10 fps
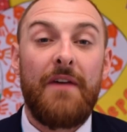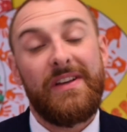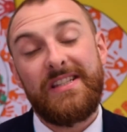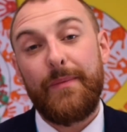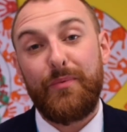
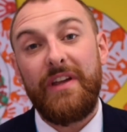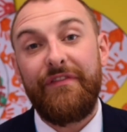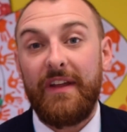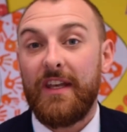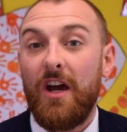This is a
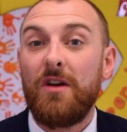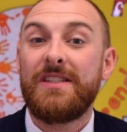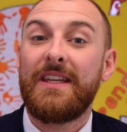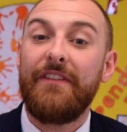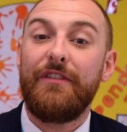brief video
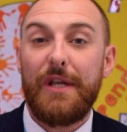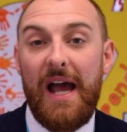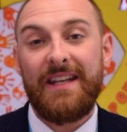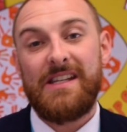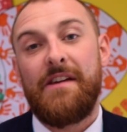to give you an
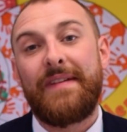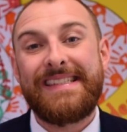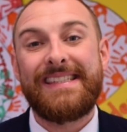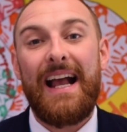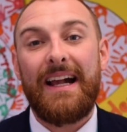idea of
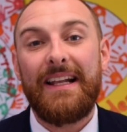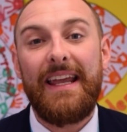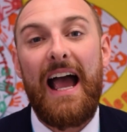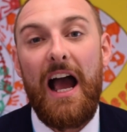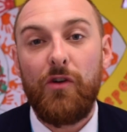exactly
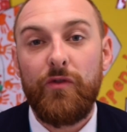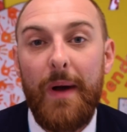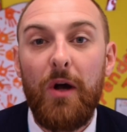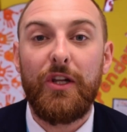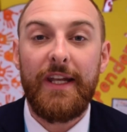how remote